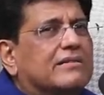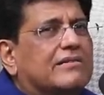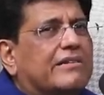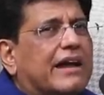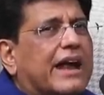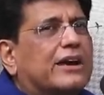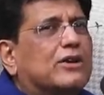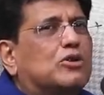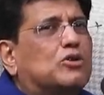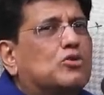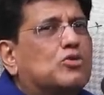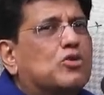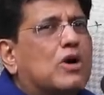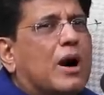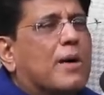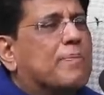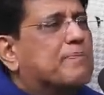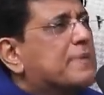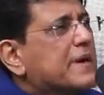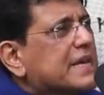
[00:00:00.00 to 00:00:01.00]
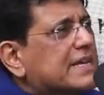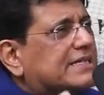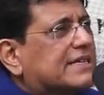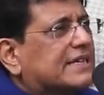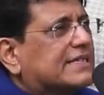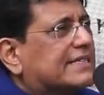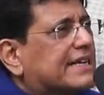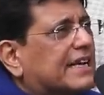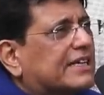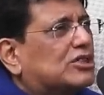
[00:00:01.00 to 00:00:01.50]
trying to appease
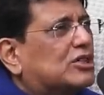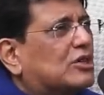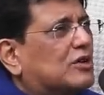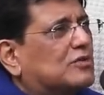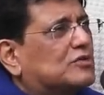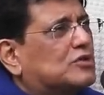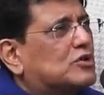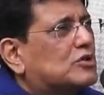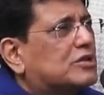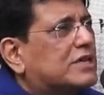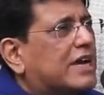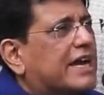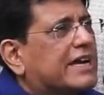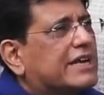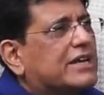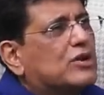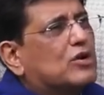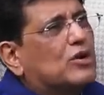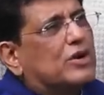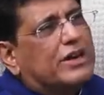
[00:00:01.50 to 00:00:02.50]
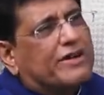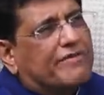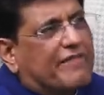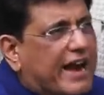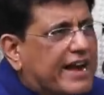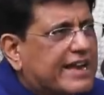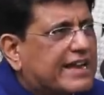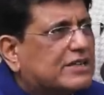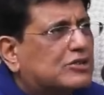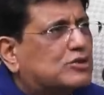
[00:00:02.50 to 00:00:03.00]
a section of society or
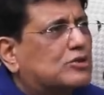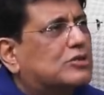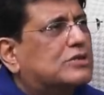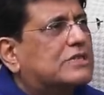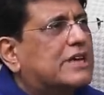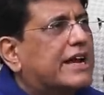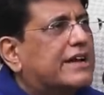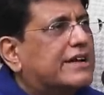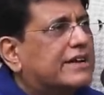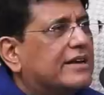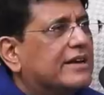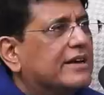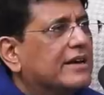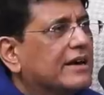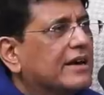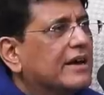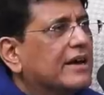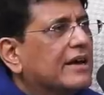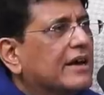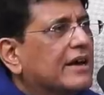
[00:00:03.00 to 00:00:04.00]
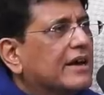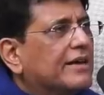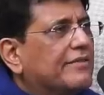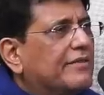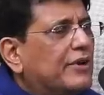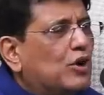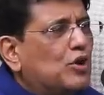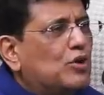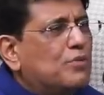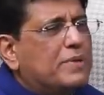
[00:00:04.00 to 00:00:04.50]
dividing society.
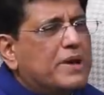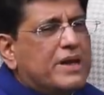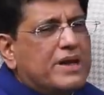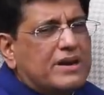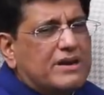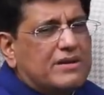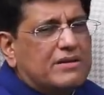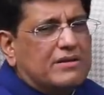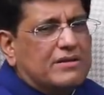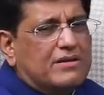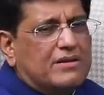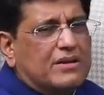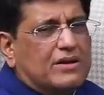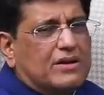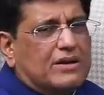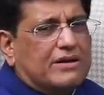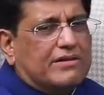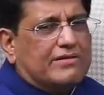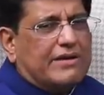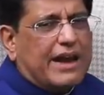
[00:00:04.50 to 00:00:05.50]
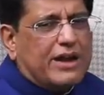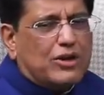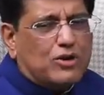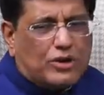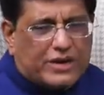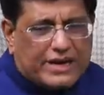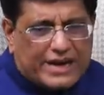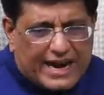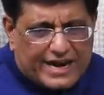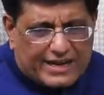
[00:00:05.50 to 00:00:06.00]
We're going to be trying
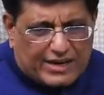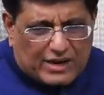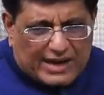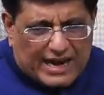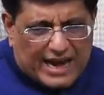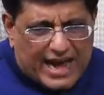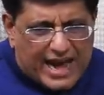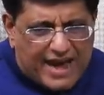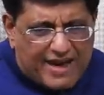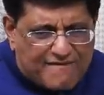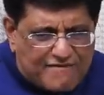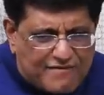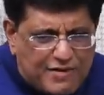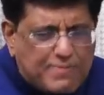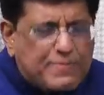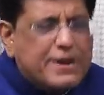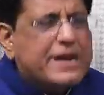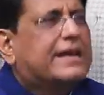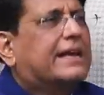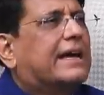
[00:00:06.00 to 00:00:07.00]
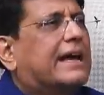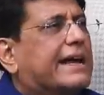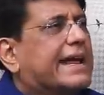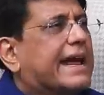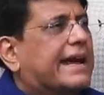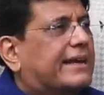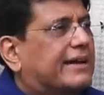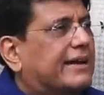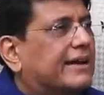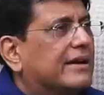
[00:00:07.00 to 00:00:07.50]
to get everybody
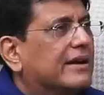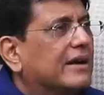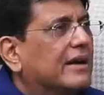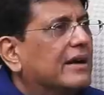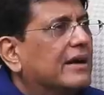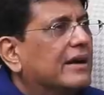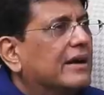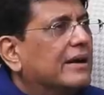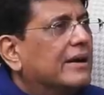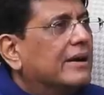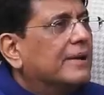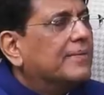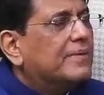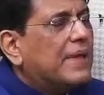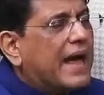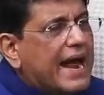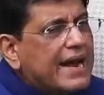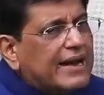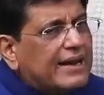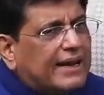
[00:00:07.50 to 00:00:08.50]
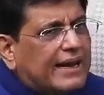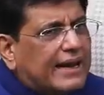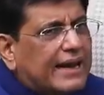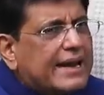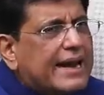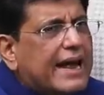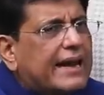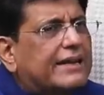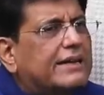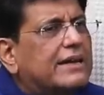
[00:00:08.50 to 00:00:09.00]
connected and
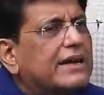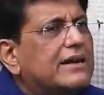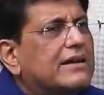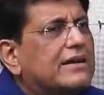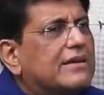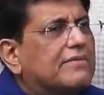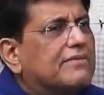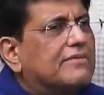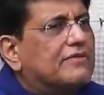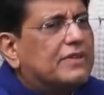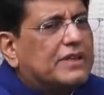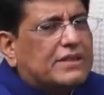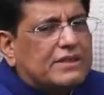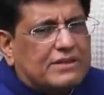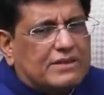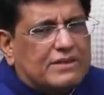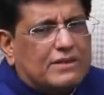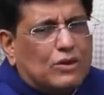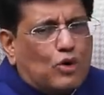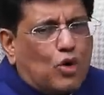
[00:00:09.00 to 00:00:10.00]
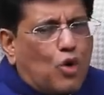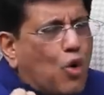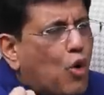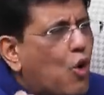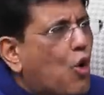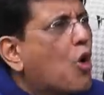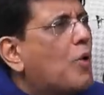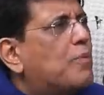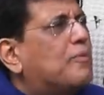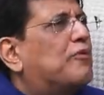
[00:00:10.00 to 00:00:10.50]
connect it with
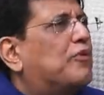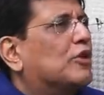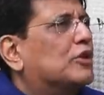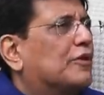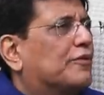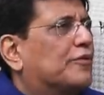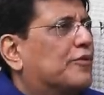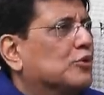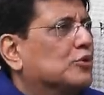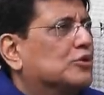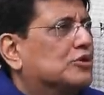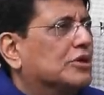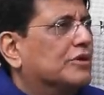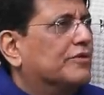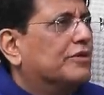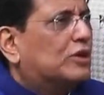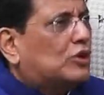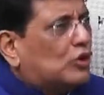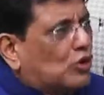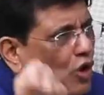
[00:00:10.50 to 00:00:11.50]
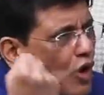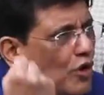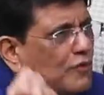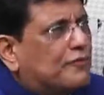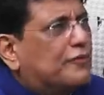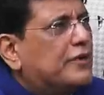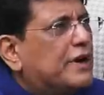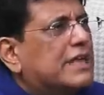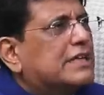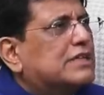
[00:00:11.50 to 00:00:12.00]
hope for the future, with
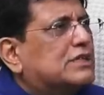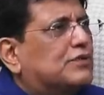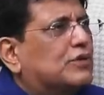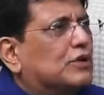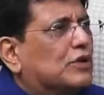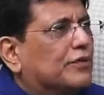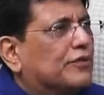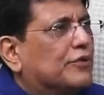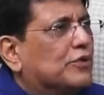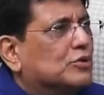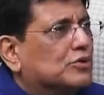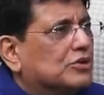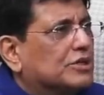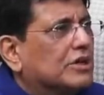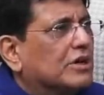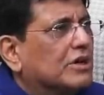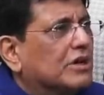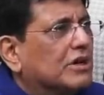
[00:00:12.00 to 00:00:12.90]
confidence for the future.